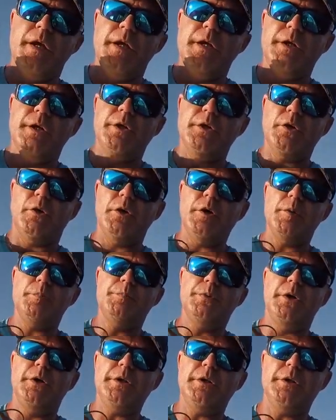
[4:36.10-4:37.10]
You're going to
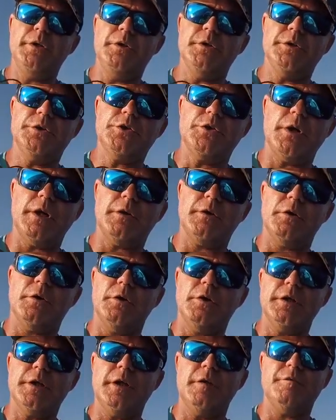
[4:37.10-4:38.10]
put your trailer
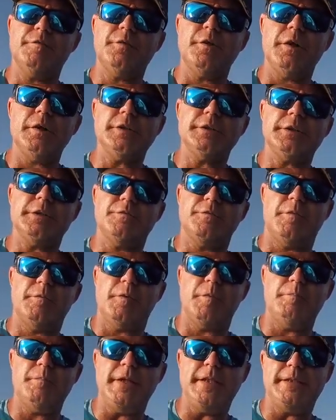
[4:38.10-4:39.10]
hook in first from
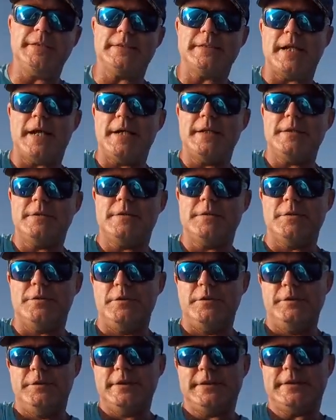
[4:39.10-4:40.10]
the meat side
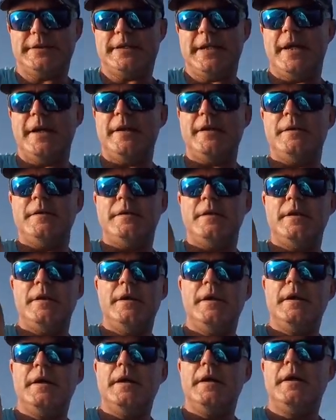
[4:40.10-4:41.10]
through the skin,
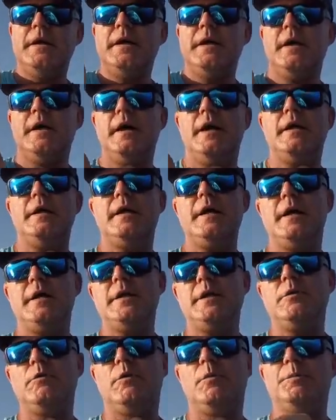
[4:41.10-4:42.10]
and then
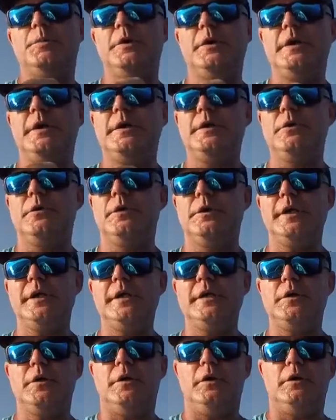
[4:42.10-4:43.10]
you will put in your
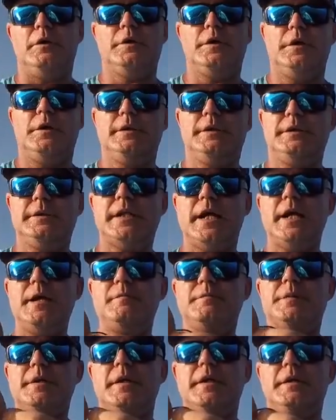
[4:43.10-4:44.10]
lead hook.
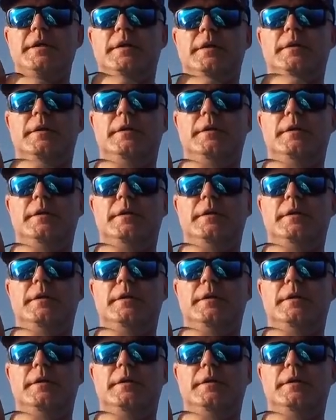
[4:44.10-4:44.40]
Same thing.